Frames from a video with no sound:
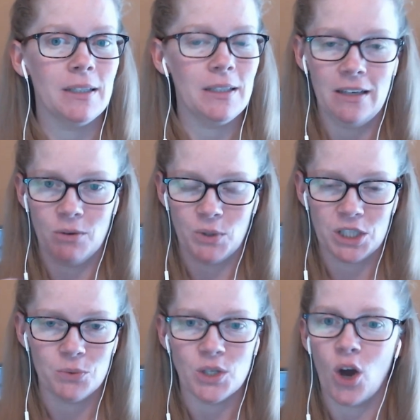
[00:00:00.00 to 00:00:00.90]
Even when
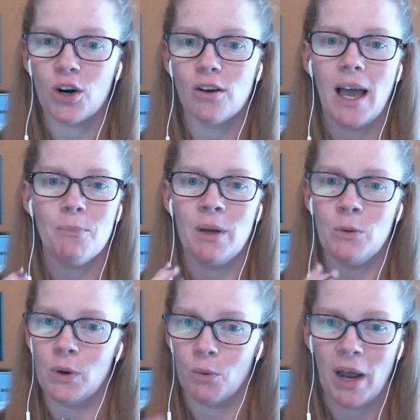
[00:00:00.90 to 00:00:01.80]
she was on our lap and
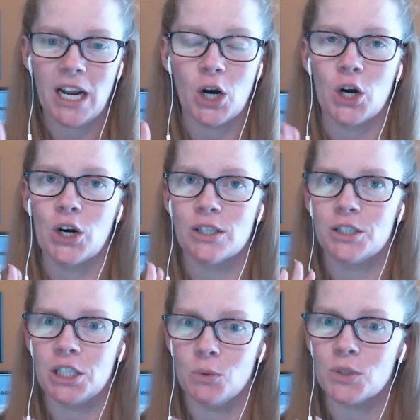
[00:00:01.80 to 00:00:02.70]
we were petting her,
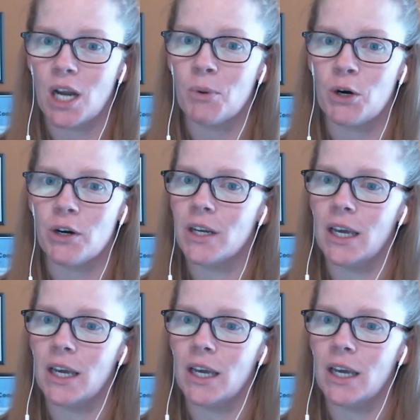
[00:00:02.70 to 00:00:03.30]
she was not purring.